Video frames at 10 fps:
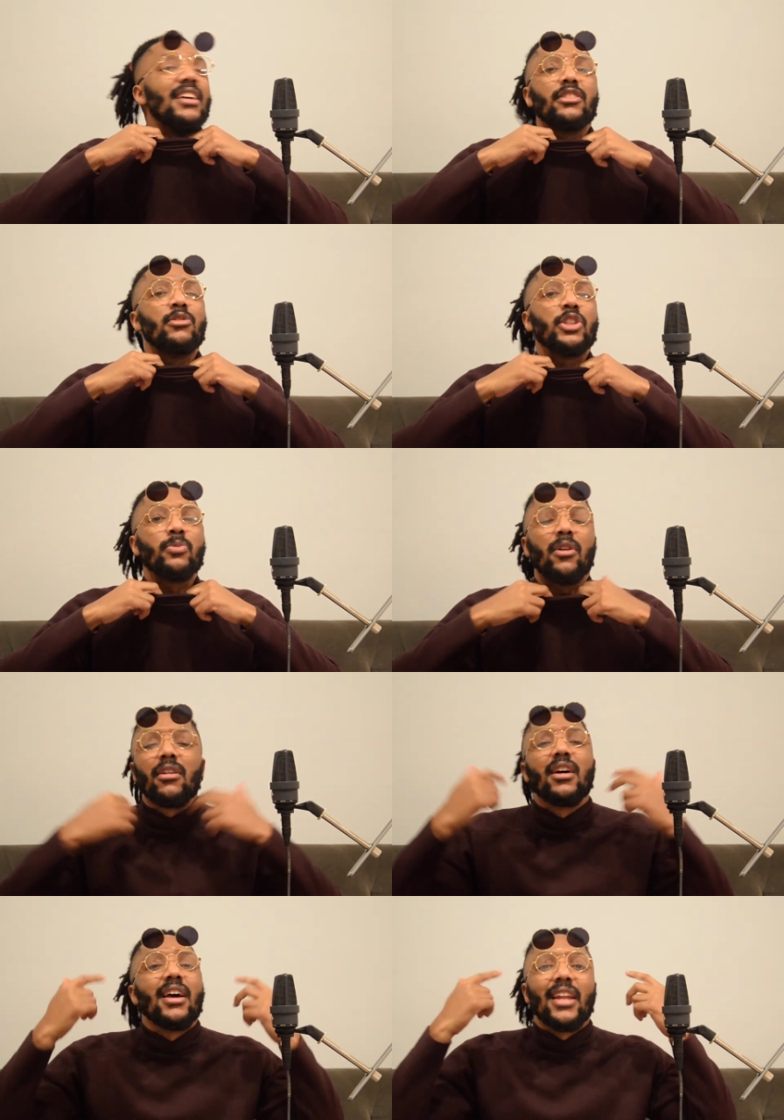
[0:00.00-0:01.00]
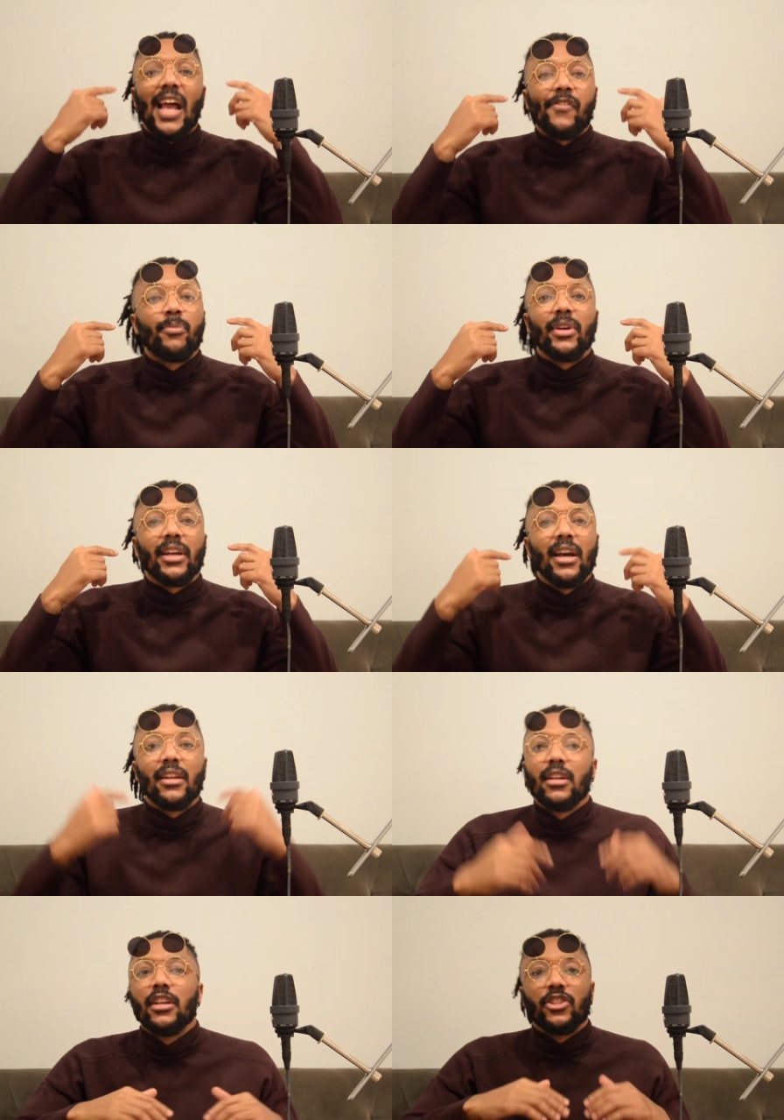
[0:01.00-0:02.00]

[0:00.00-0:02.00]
is too small, and I have a big head.